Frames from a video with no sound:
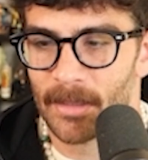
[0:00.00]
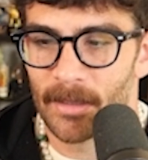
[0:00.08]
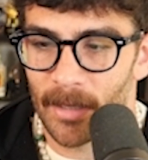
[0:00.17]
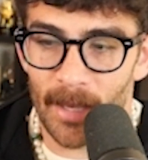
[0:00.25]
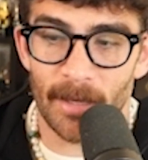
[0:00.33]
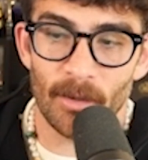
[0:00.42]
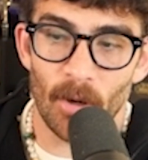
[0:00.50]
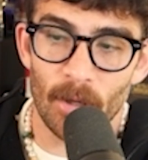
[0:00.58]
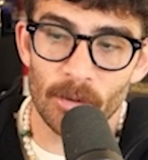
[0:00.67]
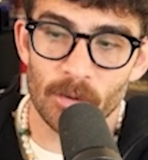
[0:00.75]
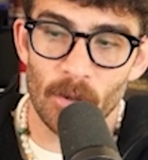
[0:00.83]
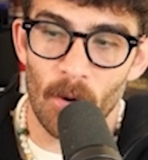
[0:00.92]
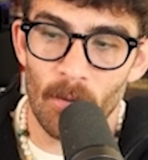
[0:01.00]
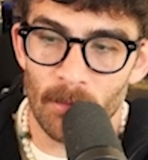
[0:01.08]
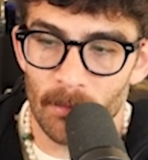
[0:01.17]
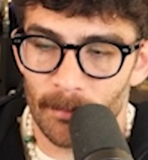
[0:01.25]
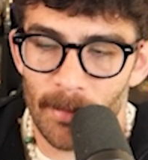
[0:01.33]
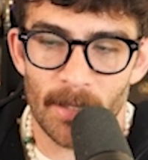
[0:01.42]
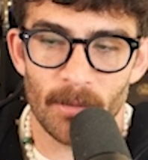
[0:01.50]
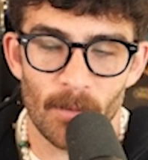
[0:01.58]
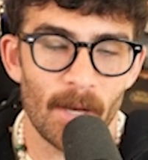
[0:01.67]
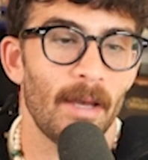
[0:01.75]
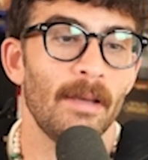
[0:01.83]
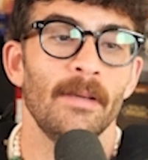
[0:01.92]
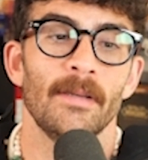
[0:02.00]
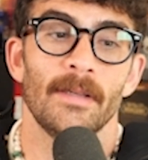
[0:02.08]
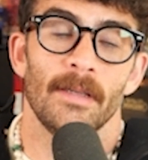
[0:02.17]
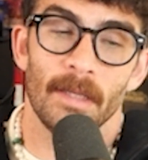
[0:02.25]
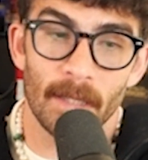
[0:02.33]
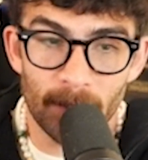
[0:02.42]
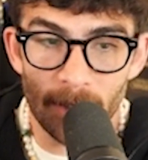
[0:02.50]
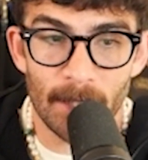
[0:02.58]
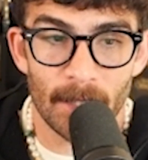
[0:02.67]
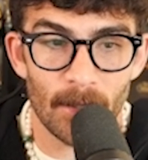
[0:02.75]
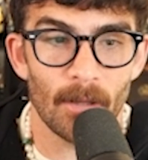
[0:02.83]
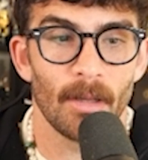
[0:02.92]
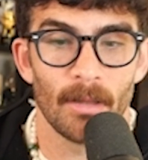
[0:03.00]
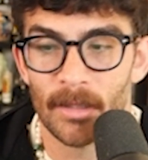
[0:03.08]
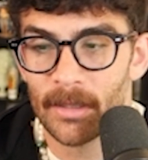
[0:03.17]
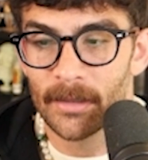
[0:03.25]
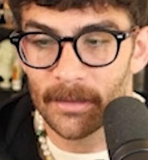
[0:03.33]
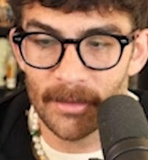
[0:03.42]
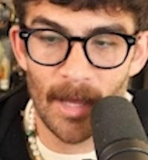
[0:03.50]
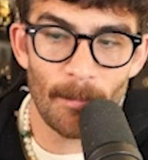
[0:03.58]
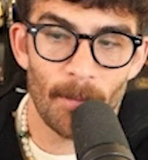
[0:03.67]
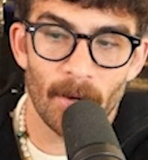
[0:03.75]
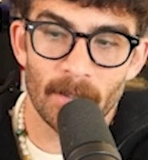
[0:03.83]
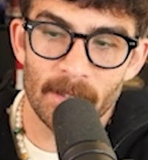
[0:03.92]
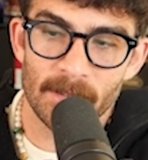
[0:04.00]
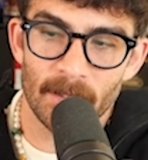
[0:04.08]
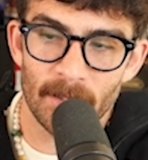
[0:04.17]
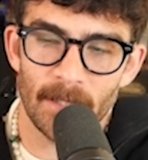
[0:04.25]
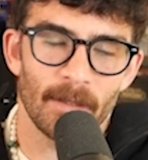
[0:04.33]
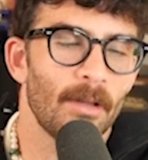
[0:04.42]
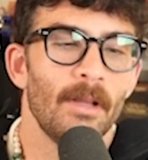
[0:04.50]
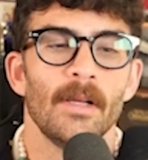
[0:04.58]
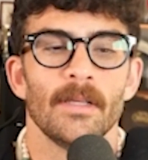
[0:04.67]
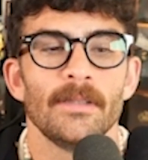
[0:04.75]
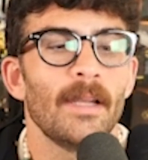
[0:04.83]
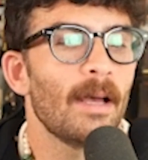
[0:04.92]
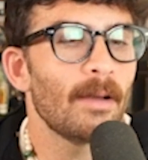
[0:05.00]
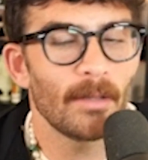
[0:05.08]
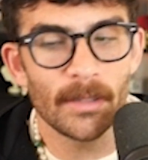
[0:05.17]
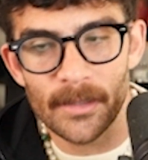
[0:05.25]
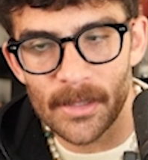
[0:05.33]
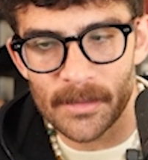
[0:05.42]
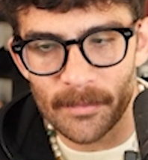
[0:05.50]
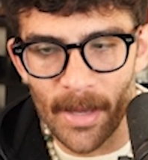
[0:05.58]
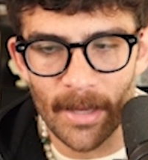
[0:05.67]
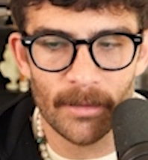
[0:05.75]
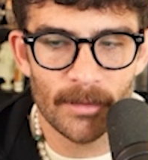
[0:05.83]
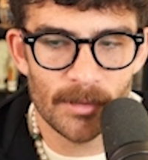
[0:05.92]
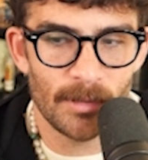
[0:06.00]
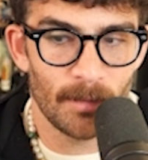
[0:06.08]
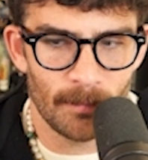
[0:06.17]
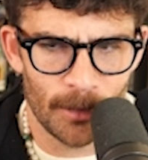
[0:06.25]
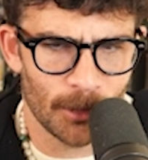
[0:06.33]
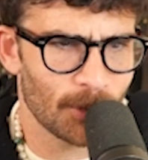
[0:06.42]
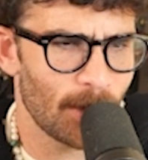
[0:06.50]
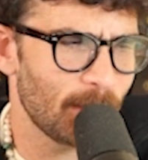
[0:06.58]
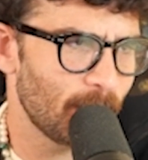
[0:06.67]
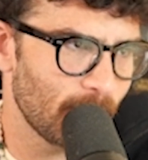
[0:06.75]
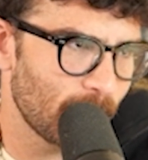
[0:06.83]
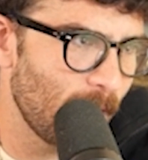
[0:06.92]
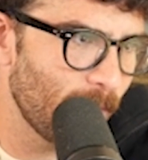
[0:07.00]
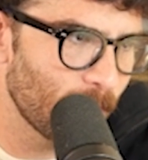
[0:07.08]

And also, by the way, illegal. That part is illegal. Now, it doesn't matter because the administration is never